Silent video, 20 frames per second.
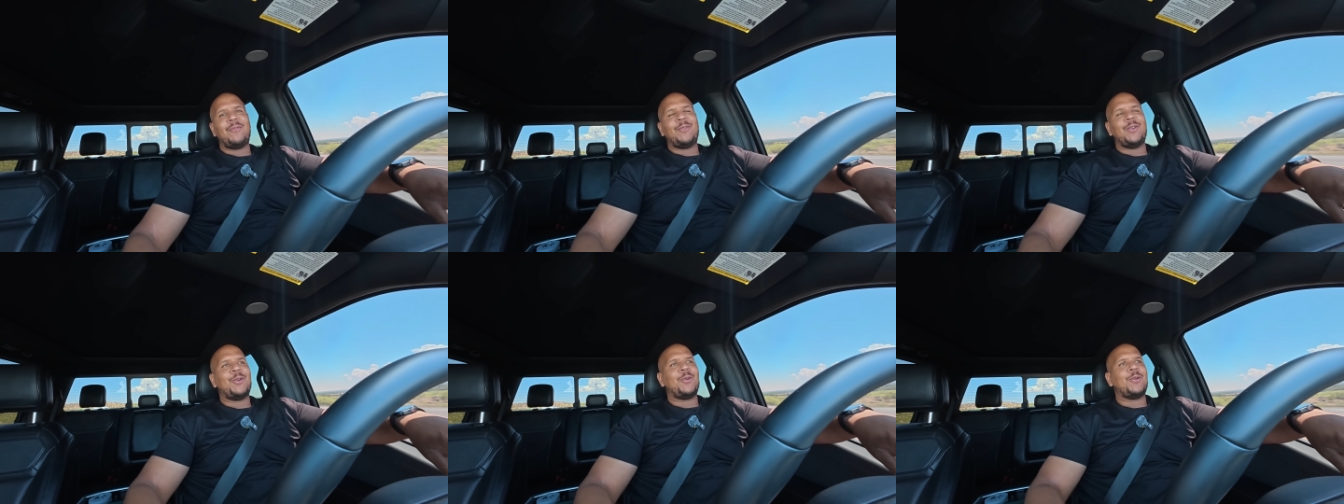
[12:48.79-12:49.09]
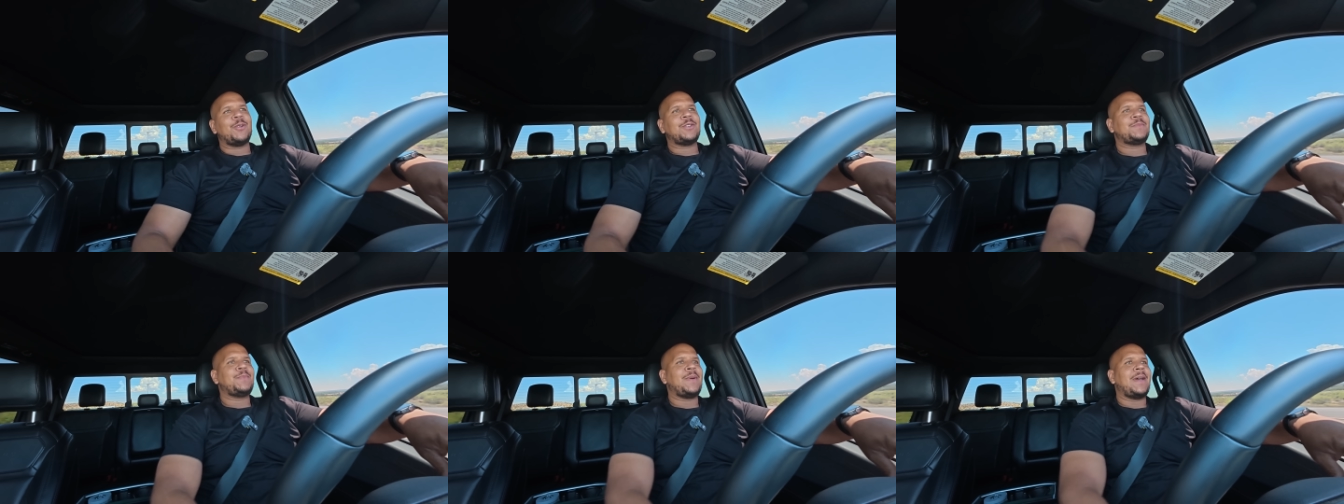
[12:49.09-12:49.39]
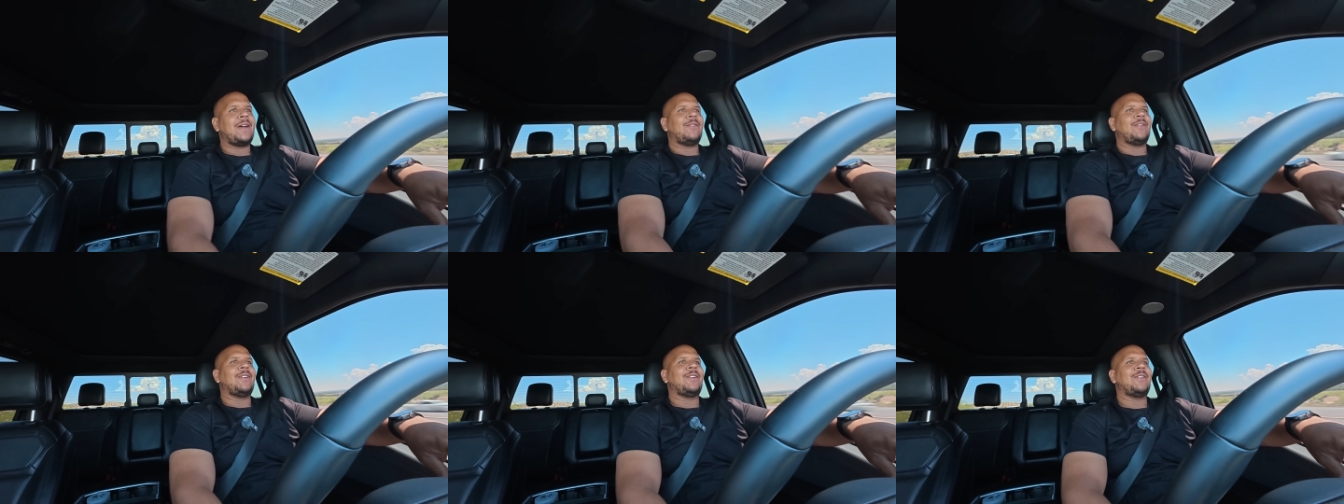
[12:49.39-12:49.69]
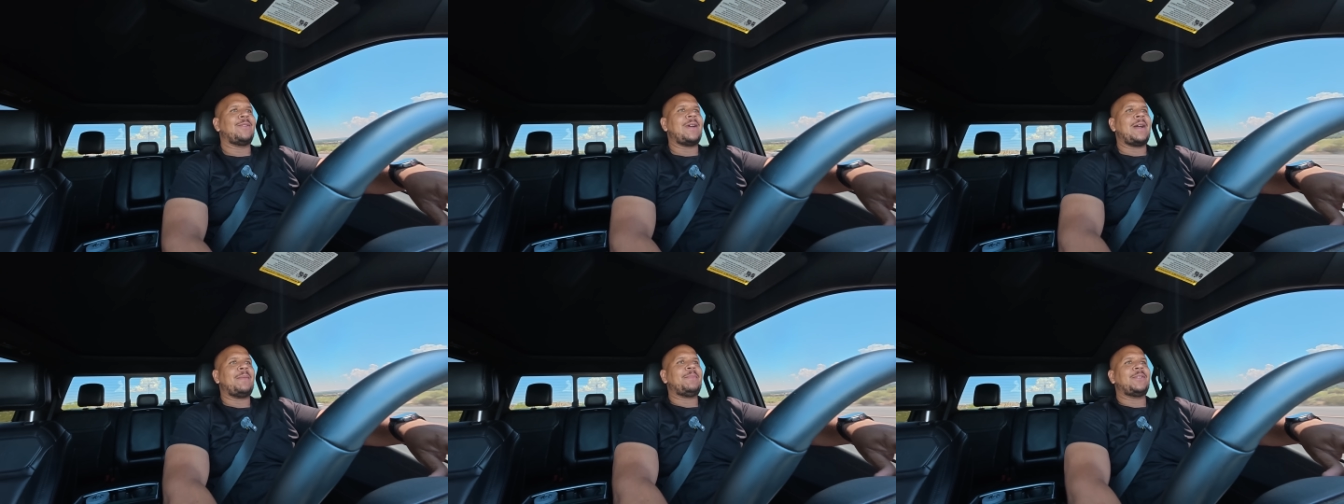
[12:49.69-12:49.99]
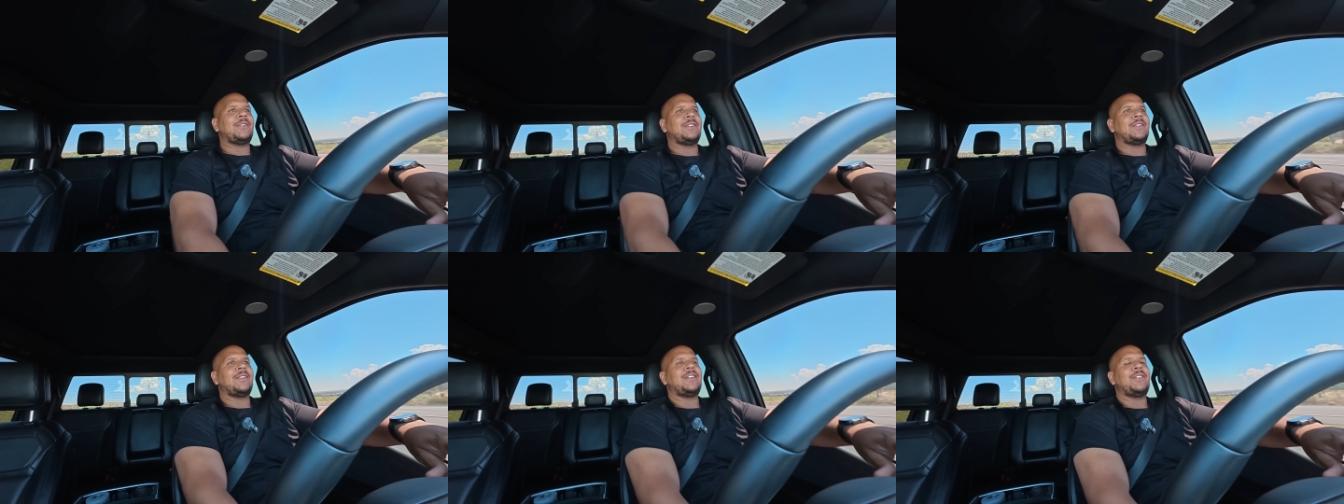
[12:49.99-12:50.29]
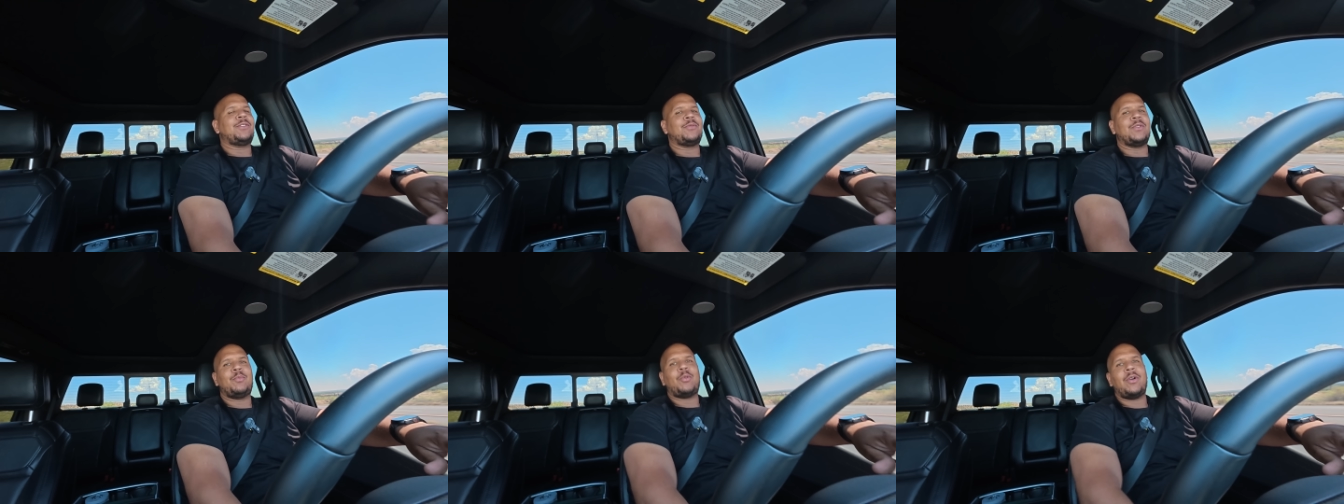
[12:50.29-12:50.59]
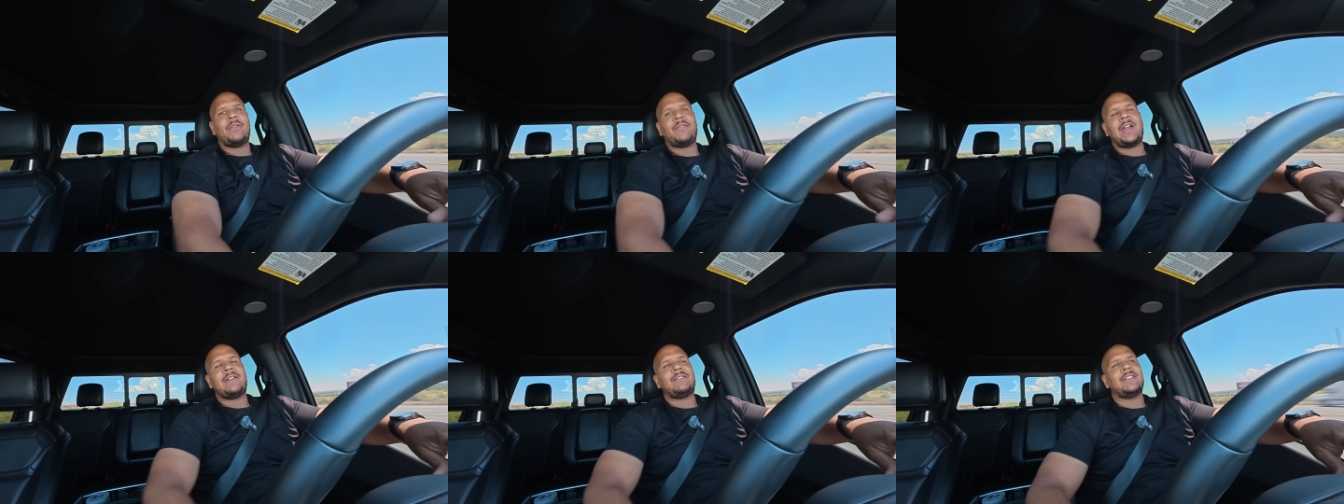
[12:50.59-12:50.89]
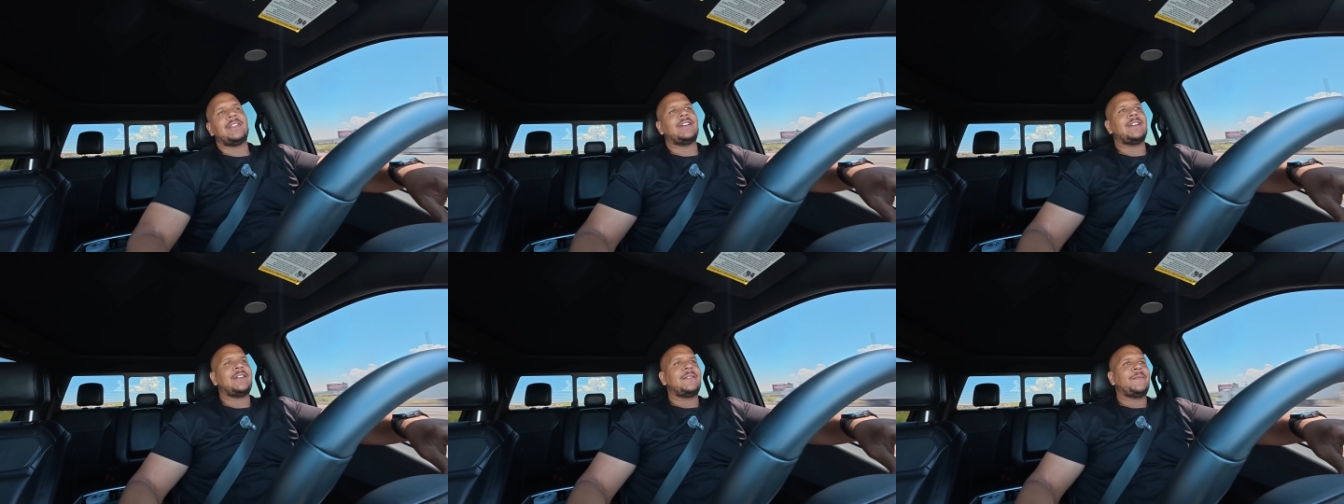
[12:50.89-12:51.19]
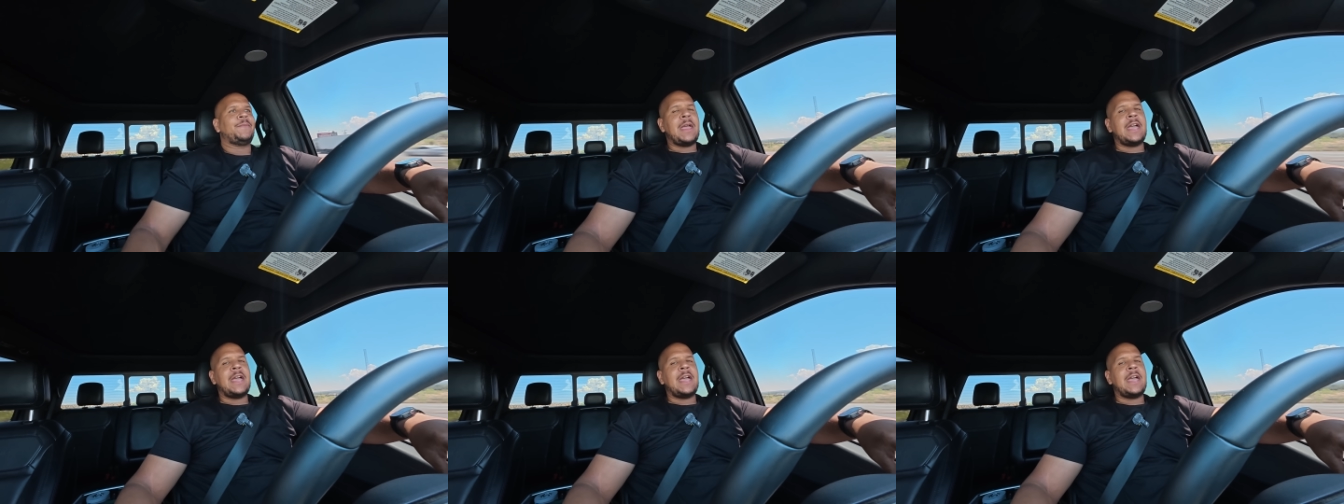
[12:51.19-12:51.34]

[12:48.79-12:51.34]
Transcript: wheel horsepower Raptor 3.5 liter.